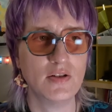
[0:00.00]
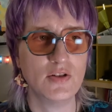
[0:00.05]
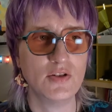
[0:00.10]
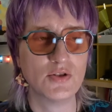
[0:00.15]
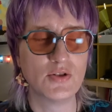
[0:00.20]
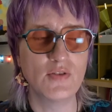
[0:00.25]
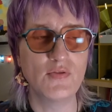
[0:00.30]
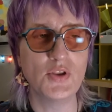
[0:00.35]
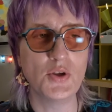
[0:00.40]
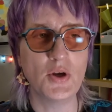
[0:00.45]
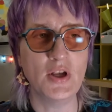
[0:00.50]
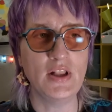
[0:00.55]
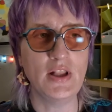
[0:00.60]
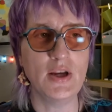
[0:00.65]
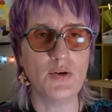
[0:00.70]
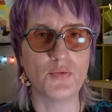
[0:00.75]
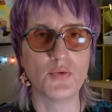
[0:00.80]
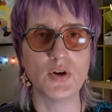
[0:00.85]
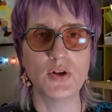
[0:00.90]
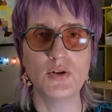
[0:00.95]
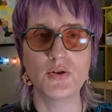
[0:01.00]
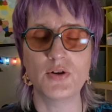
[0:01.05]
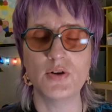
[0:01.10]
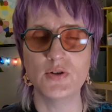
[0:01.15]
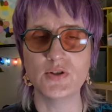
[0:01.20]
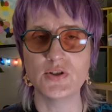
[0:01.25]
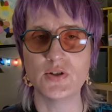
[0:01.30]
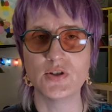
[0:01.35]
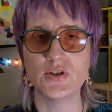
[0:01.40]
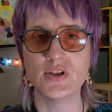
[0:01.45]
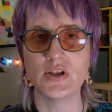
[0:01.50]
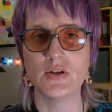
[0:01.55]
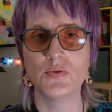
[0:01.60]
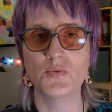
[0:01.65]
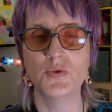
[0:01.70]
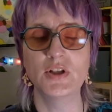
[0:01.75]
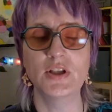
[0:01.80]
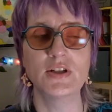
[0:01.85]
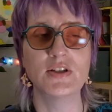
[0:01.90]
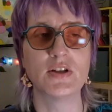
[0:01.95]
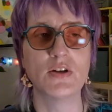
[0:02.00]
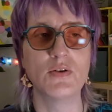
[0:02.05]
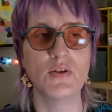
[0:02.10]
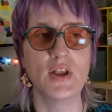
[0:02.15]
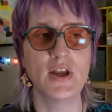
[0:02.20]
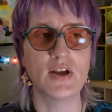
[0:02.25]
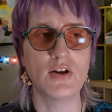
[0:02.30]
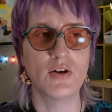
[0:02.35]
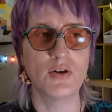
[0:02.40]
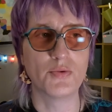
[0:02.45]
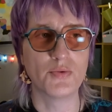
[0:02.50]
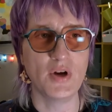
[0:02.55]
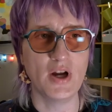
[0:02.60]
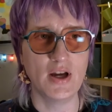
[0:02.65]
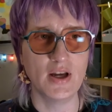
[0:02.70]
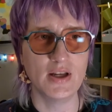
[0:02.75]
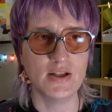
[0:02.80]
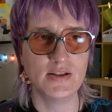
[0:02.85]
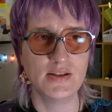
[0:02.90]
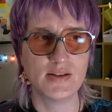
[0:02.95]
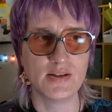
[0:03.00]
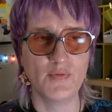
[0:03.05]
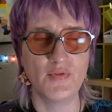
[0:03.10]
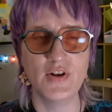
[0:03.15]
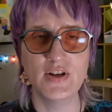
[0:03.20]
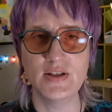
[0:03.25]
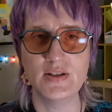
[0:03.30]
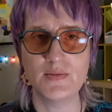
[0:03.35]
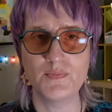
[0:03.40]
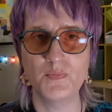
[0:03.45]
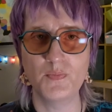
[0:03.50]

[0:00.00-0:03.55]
So even though I like roller coasters, I really don't like all rides. I'm very,